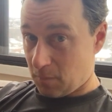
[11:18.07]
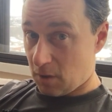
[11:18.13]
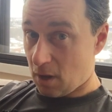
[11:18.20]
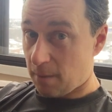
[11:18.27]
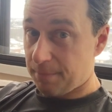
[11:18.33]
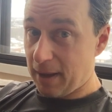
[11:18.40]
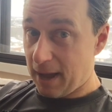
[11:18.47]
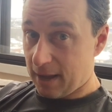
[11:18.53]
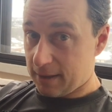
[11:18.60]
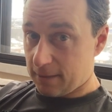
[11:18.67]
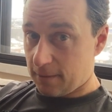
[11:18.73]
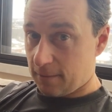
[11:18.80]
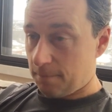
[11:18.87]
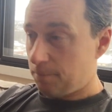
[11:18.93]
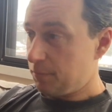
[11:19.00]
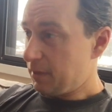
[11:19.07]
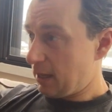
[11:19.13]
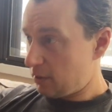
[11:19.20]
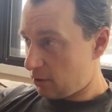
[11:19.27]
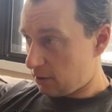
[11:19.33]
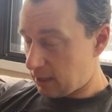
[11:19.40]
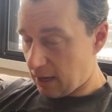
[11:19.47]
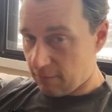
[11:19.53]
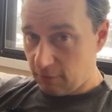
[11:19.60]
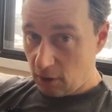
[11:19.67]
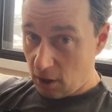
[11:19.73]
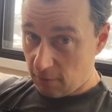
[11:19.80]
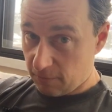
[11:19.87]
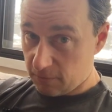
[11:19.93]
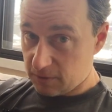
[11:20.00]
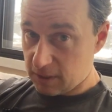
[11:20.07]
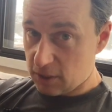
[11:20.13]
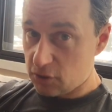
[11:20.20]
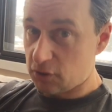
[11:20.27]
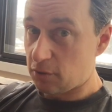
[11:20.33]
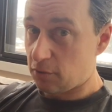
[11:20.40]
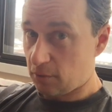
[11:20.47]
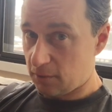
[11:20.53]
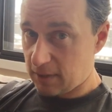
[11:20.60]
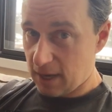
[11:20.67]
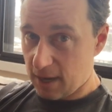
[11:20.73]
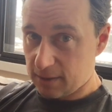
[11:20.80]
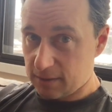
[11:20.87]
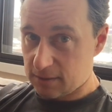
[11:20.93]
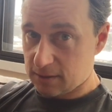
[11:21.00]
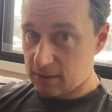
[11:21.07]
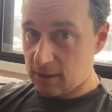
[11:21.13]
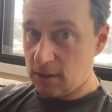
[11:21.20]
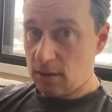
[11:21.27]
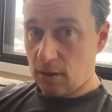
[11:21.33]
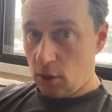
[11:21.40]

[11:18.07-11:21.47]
Not bad. Then you can have a conversation through text.